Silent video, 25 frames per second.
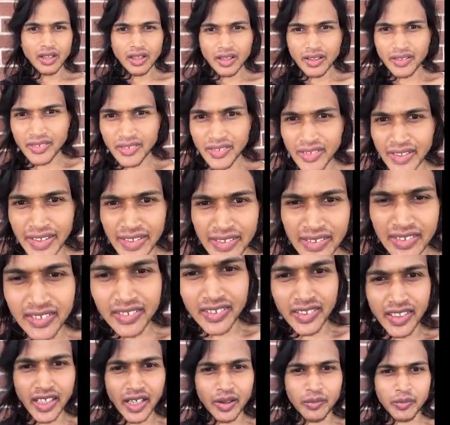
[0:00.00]
I don't like
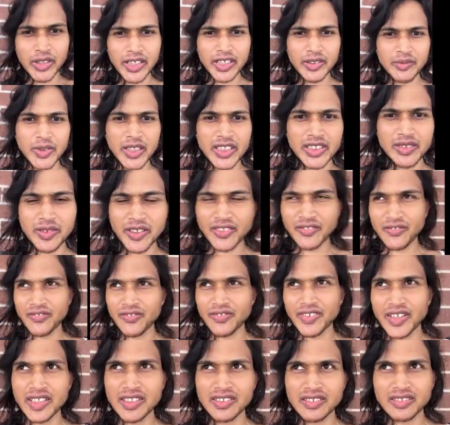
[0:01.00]
this camera, it makes my
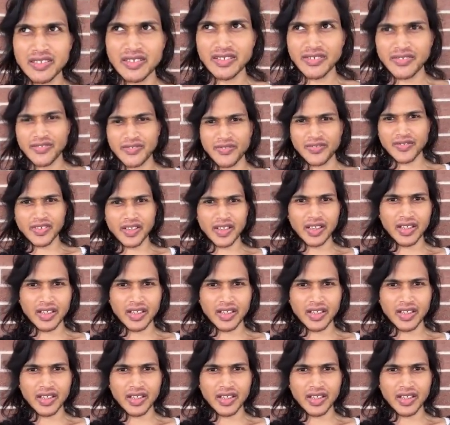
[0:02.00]
face look full.